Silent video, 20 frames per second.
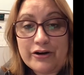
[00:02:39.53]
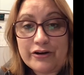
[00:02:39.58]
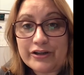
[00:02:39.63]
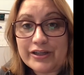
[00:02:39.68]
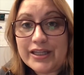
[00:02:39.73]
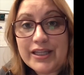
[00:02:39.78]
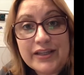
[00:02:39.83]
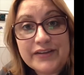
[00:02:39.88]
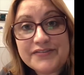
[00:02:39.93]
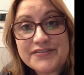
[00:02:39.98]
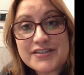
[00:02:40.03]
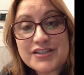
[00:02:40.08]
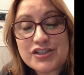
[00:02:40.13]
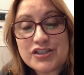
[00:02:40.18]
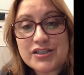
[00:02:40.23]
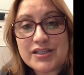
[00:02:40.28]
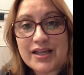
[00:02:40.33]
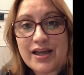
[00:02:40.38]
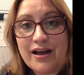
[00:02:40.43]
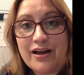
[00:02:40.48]
gifts,
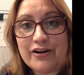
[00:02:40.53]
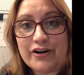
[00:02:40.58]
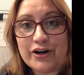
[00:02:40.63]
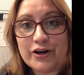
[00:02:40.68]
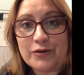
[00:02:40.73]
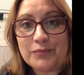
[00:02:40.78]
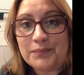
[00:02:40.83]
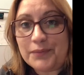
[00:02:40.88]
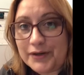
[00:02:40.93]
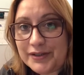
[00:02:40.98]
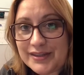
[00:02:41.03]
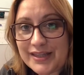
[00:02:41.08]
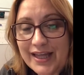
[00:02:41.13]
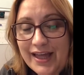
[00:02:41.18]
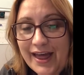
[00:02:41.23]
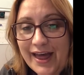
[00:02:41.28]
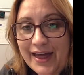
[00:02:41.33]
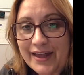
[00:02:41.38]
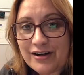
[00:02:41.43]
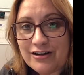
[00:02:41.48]
she's got her birthday
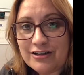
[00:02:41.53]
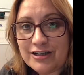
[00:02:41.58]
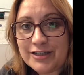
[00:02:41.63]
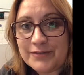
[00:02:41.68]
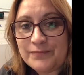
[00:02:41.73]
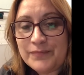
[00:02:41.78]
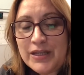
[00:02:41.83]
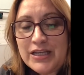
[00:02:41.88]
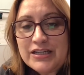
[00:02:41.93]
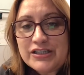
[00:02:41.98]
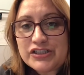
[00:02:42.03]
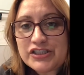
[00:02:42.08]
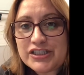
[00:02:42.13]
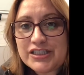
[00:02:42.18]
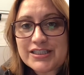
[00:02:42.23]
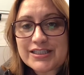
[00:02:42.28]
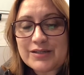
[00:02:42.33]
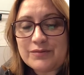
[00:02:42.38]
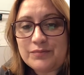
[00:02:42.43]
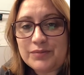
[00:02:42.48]
hat on,
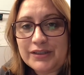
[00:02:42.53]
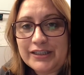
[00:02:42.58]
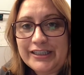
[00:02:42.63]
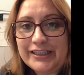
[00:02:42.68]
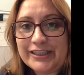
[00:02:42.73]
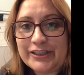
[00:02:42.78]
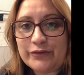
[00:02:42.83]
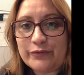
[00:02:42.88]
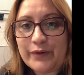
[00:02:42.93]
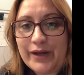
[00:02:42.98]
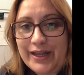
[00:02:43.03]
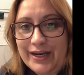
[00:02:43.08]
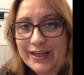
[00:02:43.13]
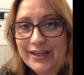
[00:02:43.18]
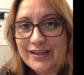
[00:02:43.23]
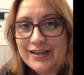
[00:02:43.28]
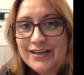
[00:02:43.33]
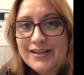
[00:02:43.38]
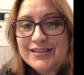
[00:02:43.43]
she's completely ready.